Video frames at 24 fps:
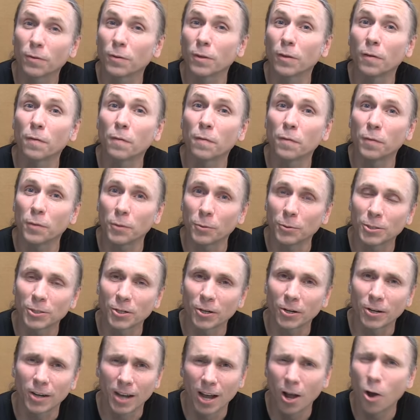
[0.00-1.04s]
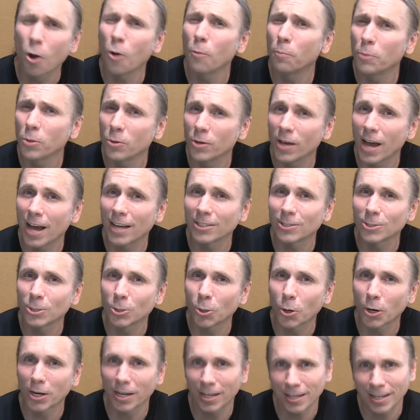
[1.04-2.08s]
for the future. Hope you guys
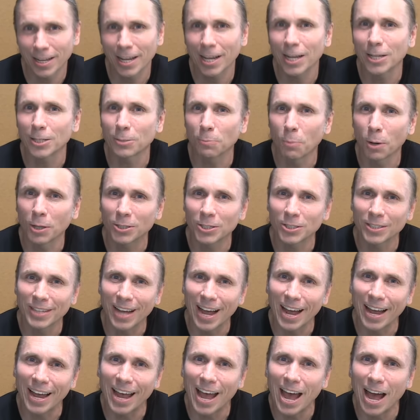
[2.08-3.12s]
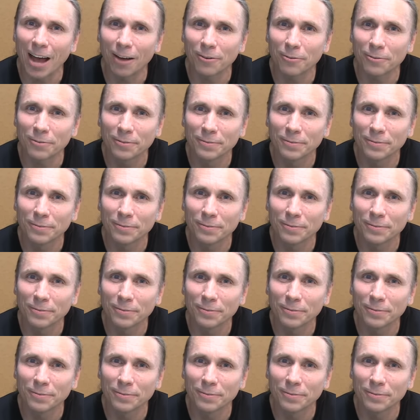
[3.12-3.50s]
enjoyed it as much as I have.